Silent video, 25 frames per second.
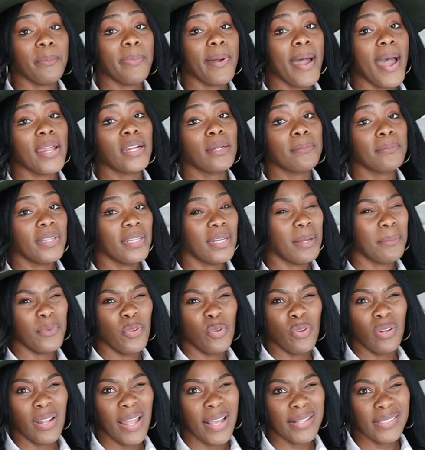bottom that I'm
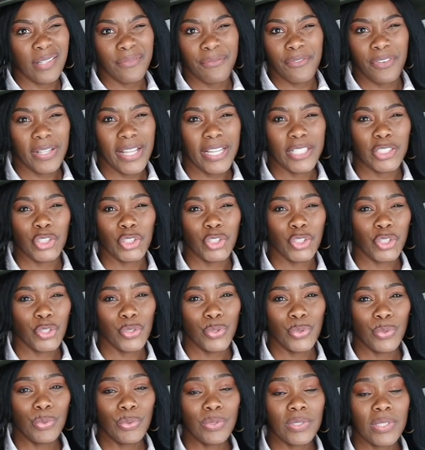utilizing for like
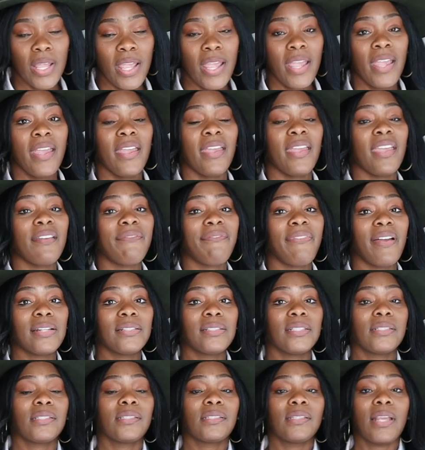shoes. If I
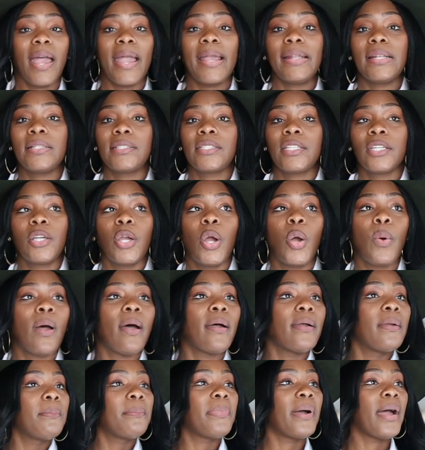decided to go
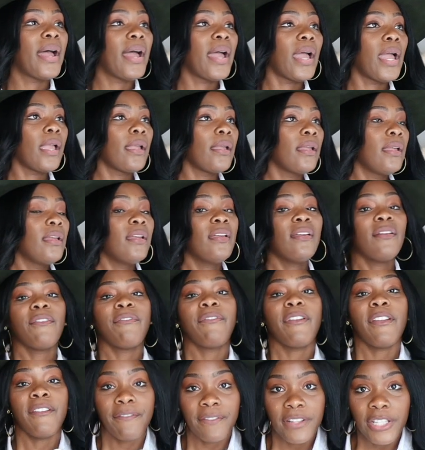out and buy
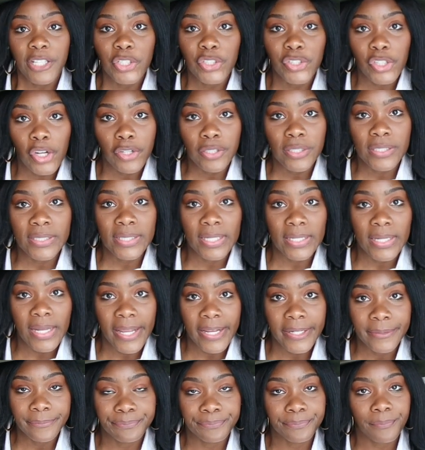50 shirts
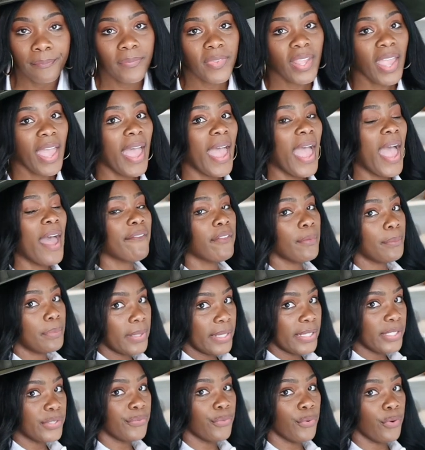today, I have a
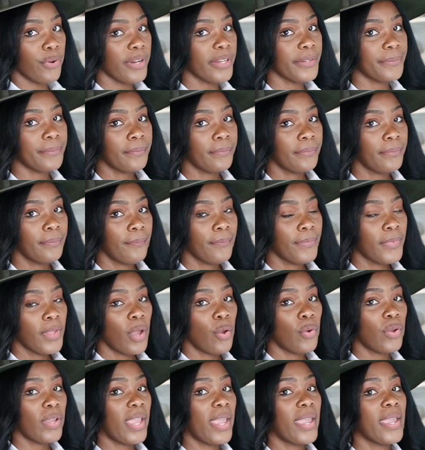place for it,
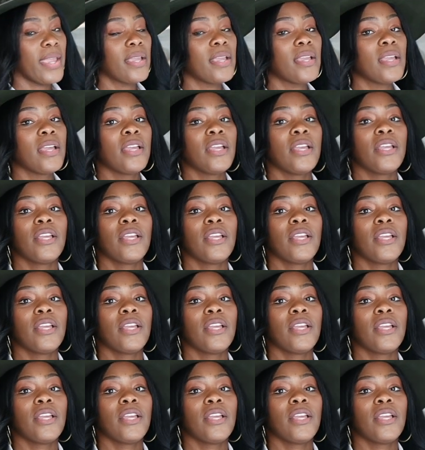okay?